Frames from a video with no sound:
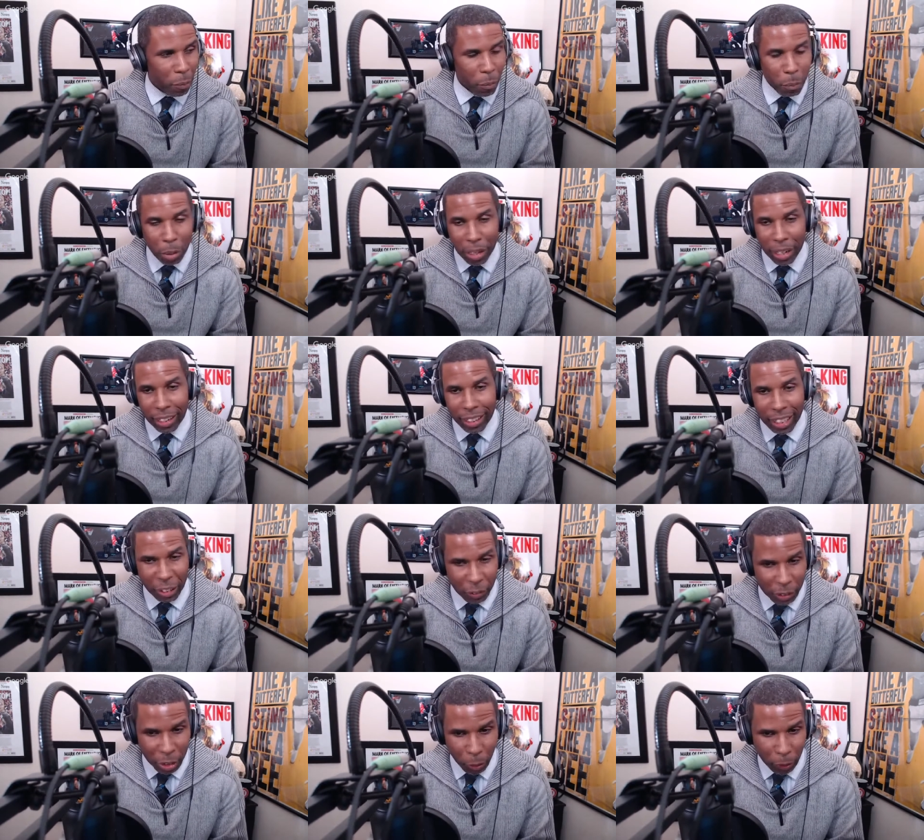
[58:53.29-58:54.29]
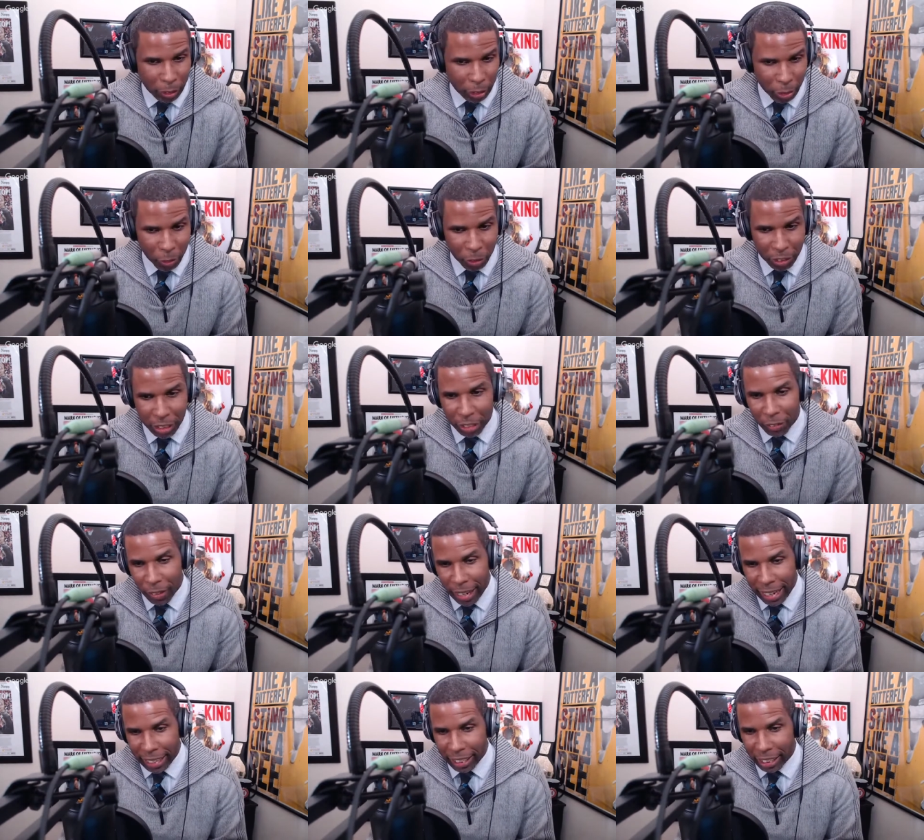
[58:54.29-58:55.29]
But it was no excuse to get
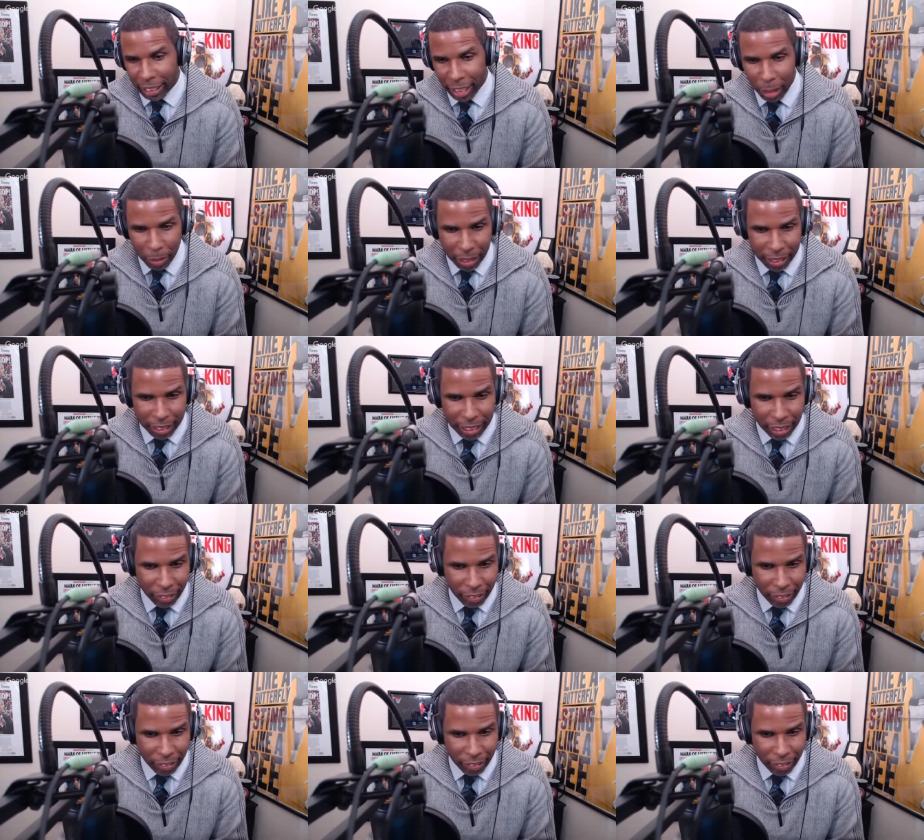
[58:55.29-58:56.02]
ran out the gym like they got